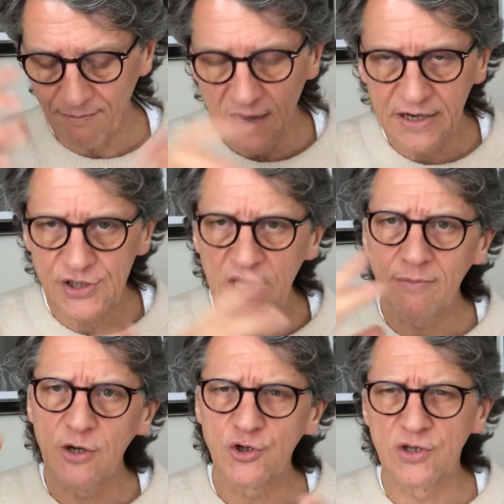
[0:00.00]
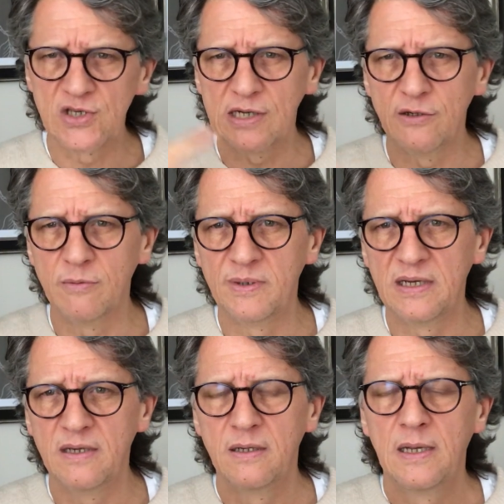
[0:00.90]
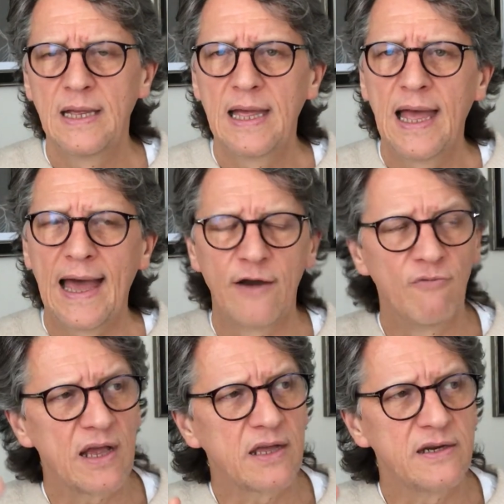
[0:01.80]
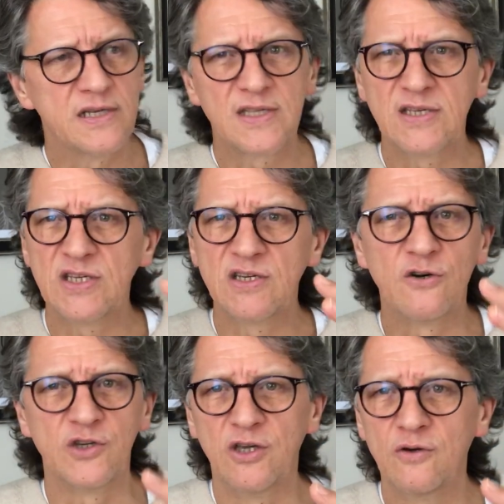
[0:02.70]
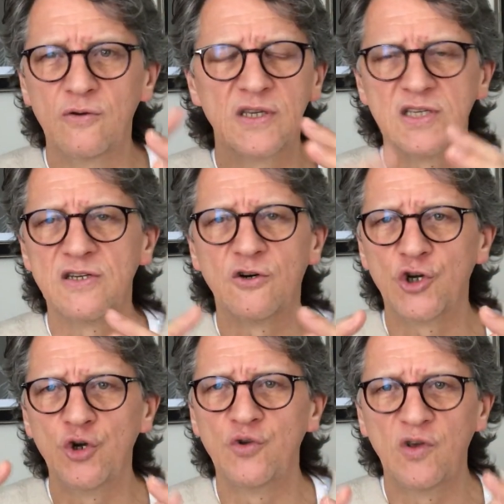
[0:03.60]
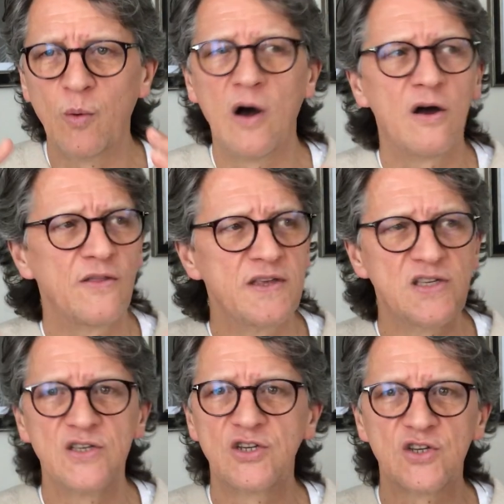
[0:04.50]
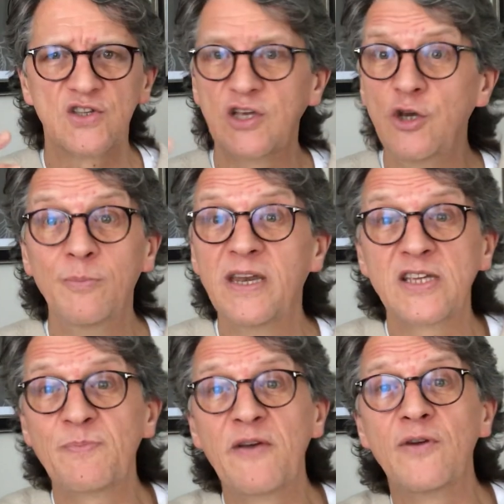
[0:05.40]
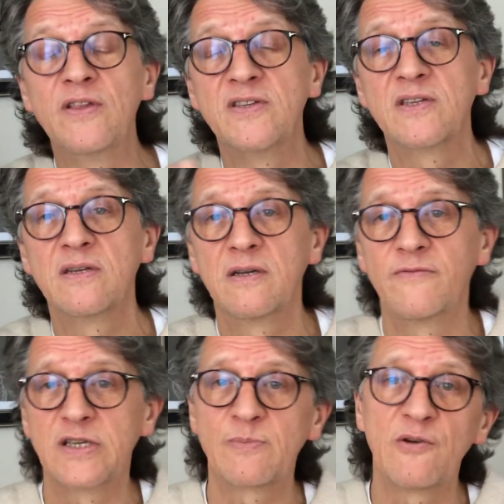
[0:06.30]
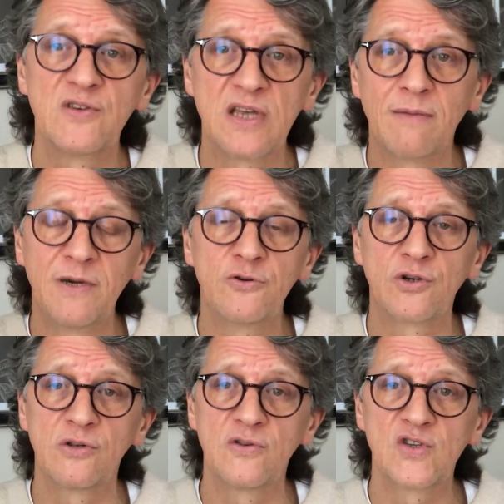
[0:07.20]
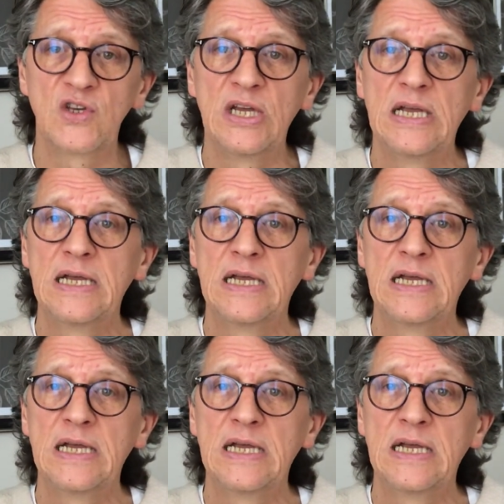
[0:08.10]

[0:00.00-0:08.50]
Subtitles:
Manage the emotions a little bit and recognise this is not you, this is not who you are, this is just the human experience of experiencing emotions,